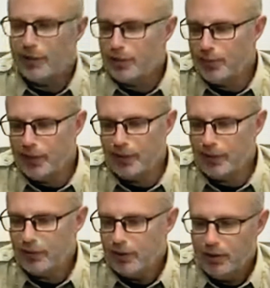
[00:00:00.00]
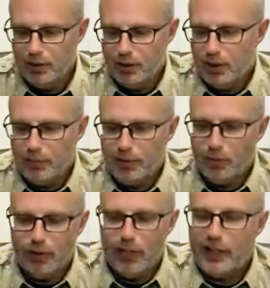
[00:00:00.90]
victim here, I mean,
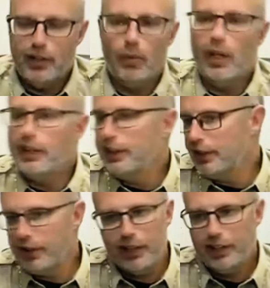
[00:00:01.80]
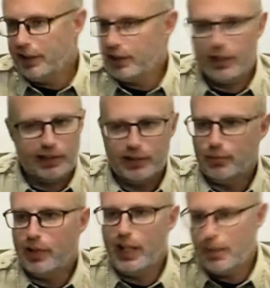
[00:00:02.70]
would have had no idea that anything like this
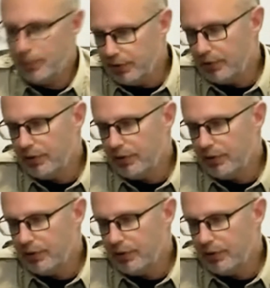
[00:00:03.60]
would have happened to